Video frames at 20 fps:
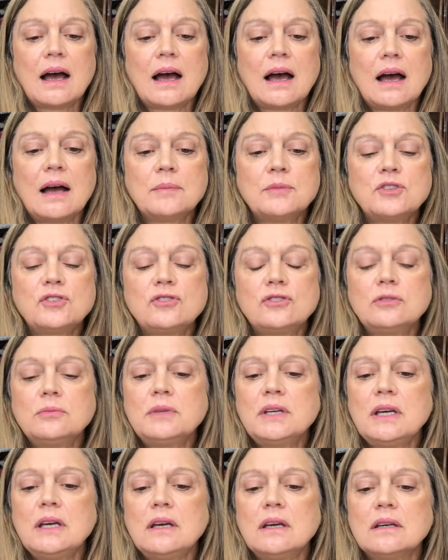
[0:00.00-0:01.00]
I'm
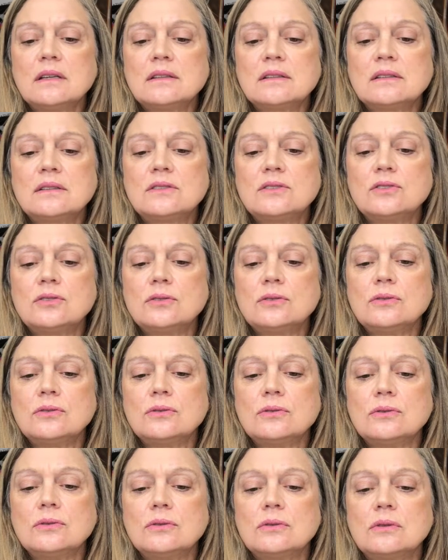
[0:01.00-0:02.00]
assuming it's
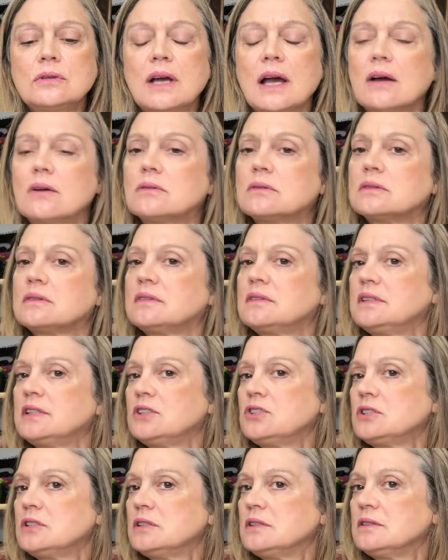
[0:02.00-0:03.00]
to count
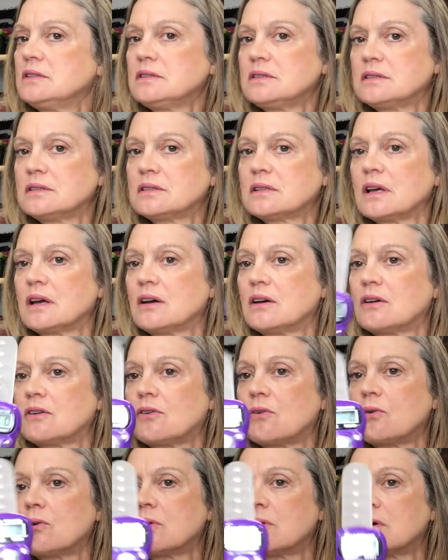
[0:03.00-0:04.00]
stitches
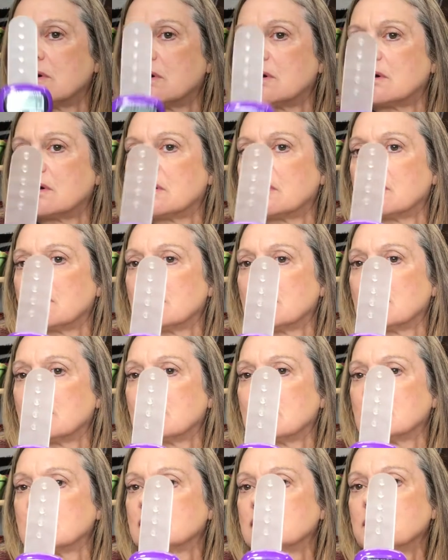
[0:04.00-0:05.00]
or
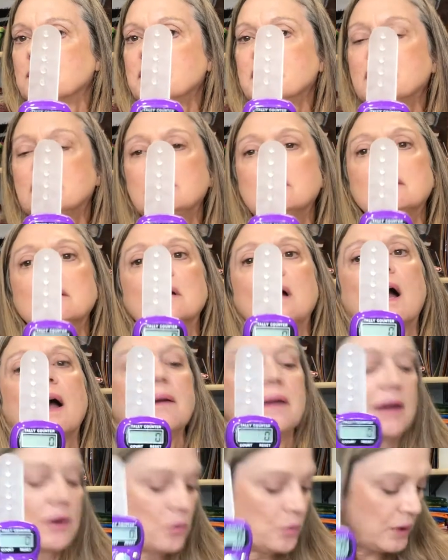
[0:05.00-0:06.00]
something. I
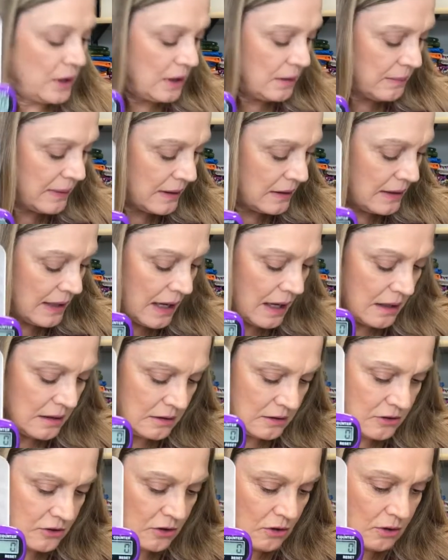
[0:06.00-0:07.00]
got to read about that.
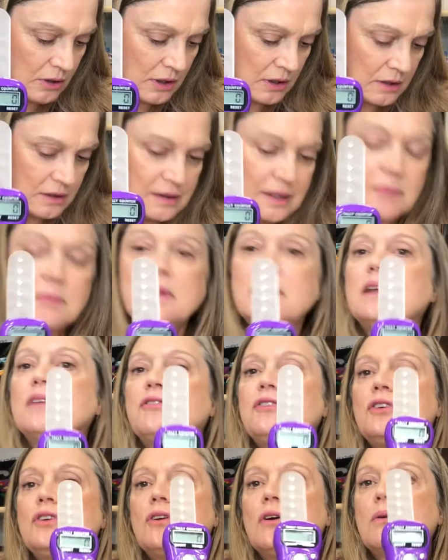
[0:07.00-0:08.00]
So somebody, if
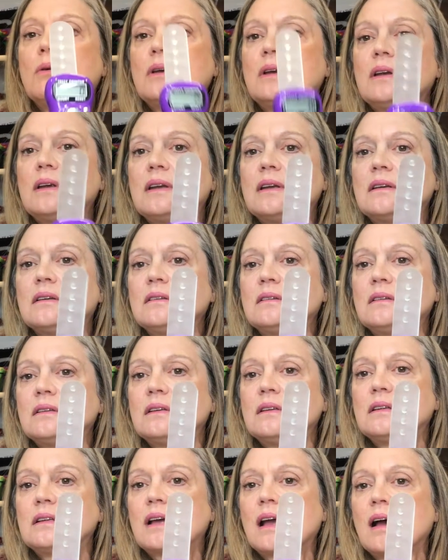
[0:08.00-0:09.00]
you know what it is
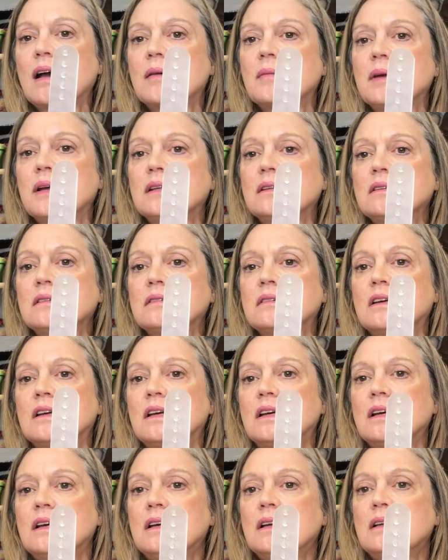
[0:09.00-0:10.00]
in the comments,
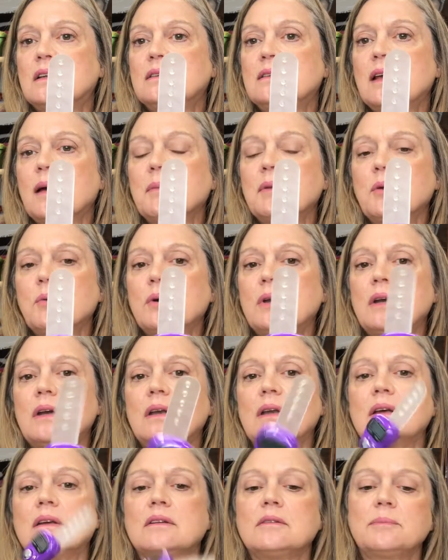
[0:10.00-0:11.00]
tell me what it
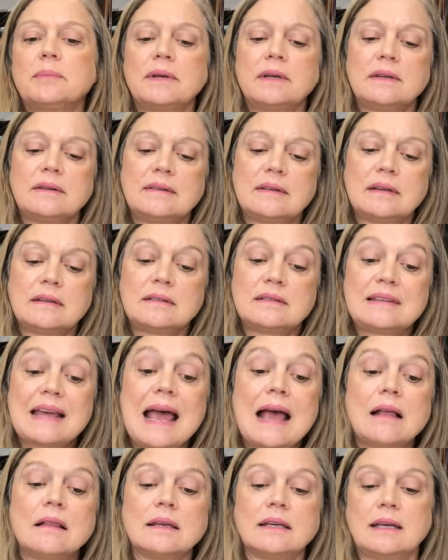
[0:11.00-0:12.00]
is, but it says
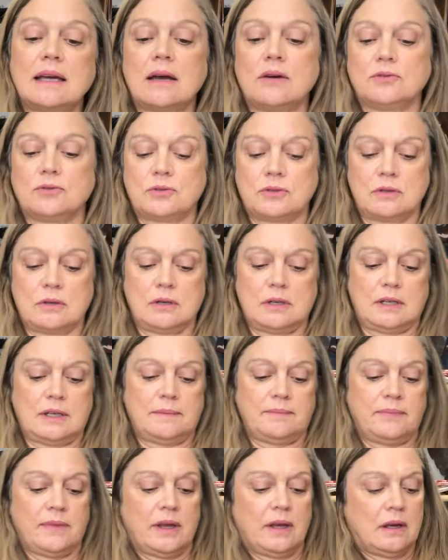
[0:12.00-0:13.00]
tally counter on it.
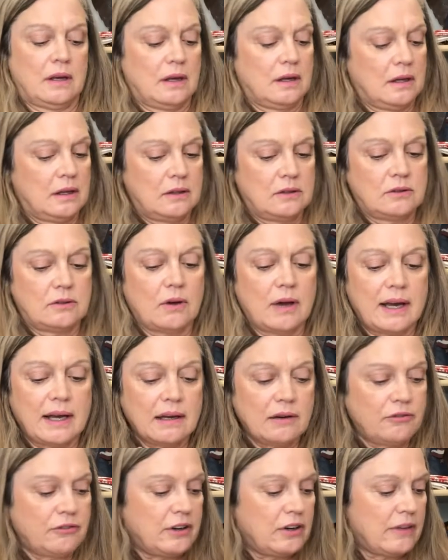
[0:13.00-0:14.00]
So I got
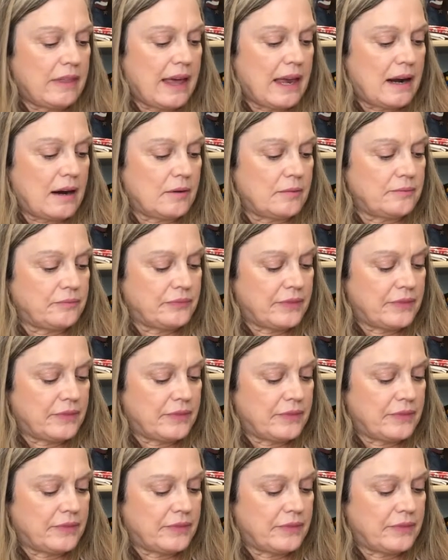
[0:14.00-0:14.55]
to figure that out.